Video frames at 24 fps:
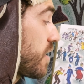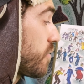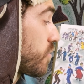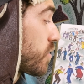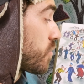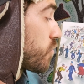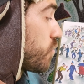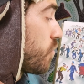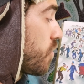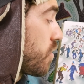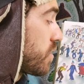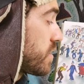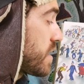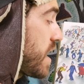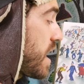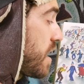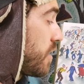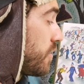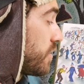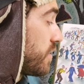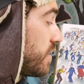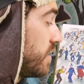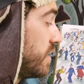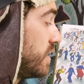were worn
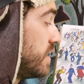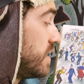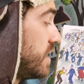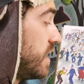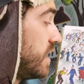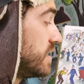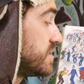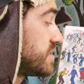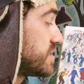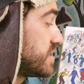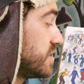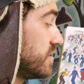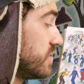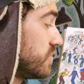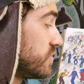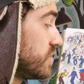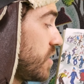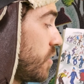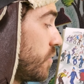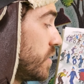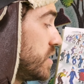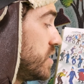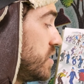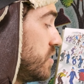out, and still
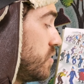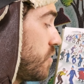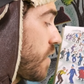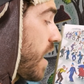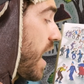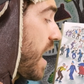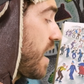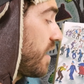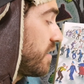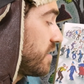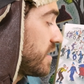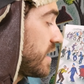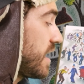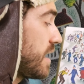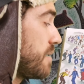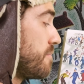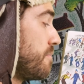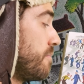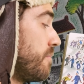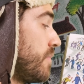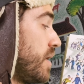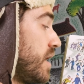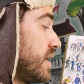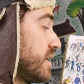no one knew how to get
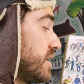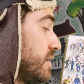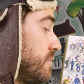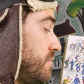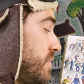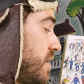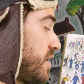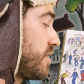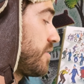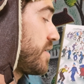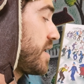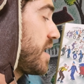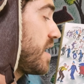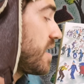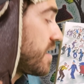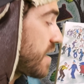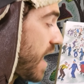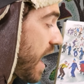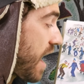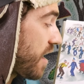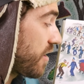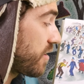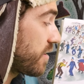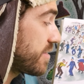Mike and Mary Ann
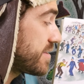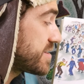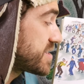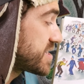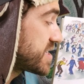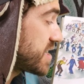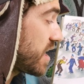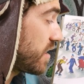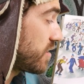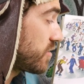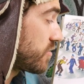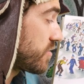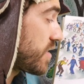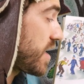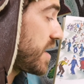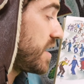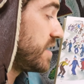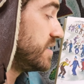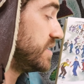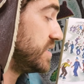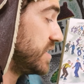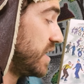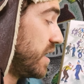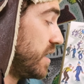out of the cellar they
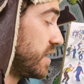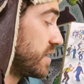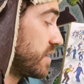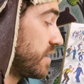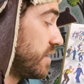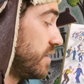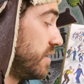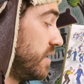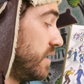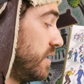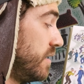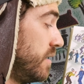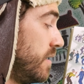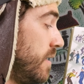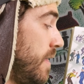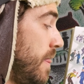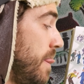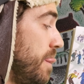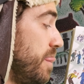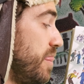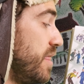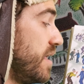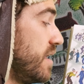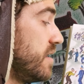had dug.
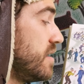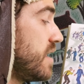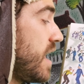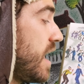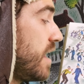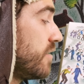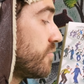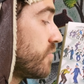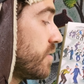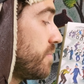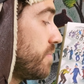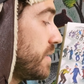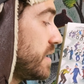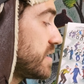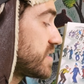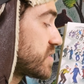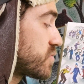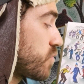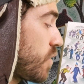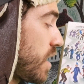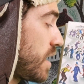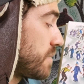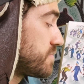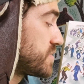Then Henry B.
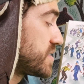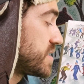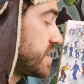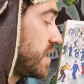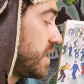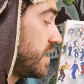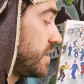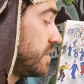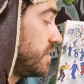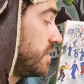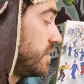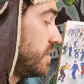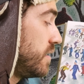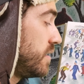Swap said,